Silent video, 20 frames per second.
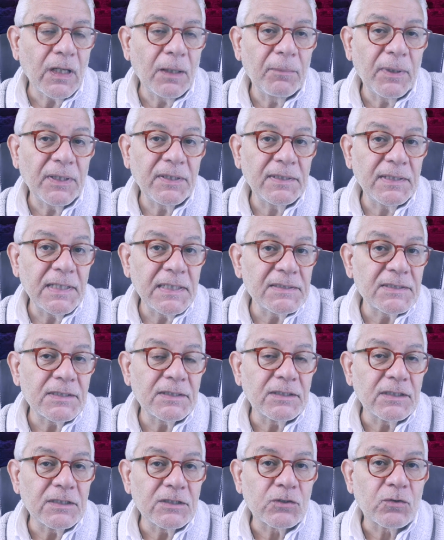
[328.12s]
but the
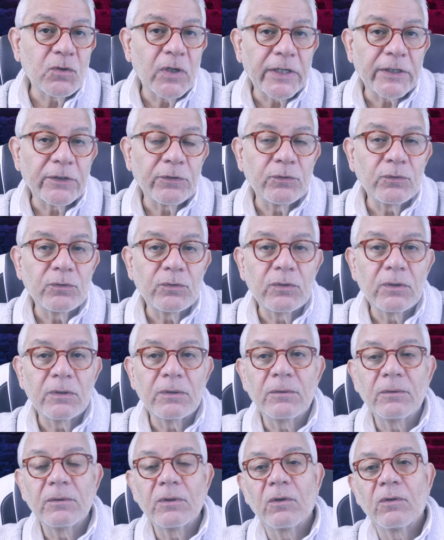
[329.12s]
density is quite good,
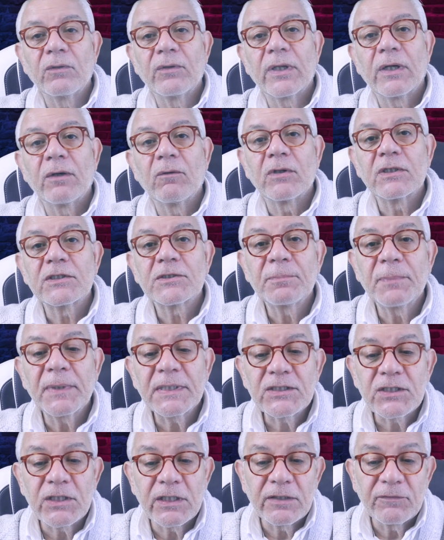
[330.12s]
on that one,
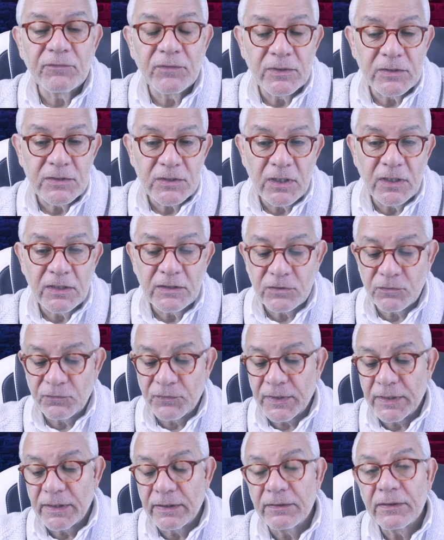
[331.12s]
especially given the size of
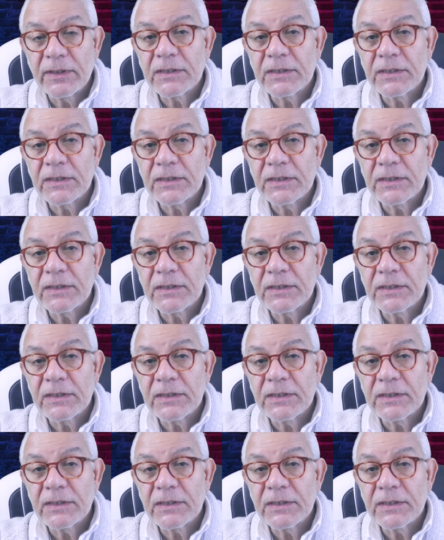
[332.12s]
it.